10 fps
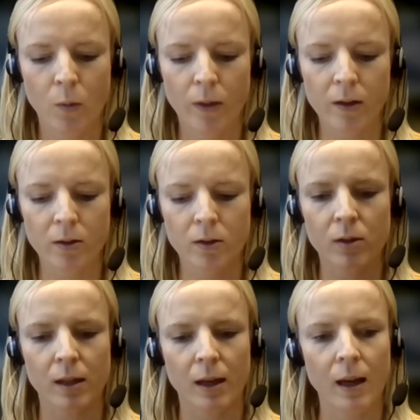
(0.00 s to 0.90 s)
With us
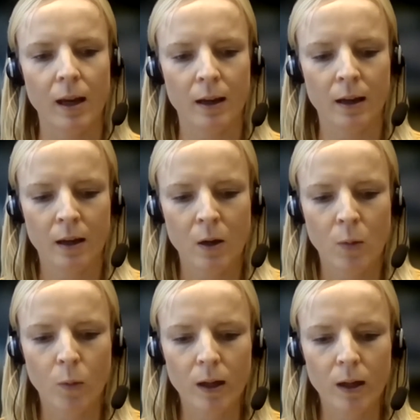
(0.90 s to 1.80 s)
today,
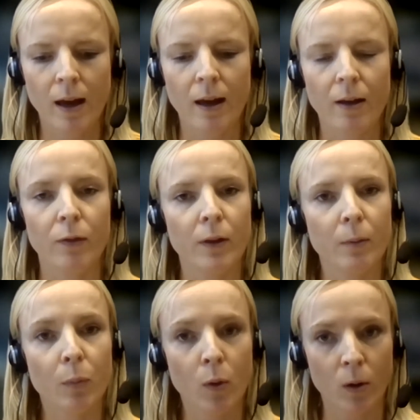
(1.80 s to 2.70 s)
we have
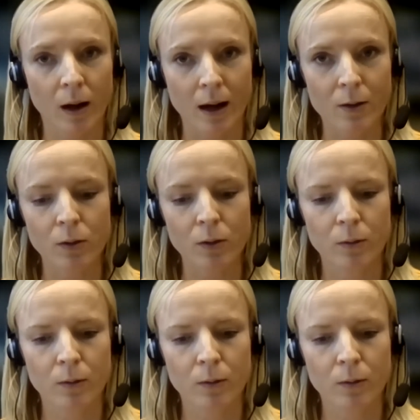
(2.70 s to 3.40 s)
Paul Radu.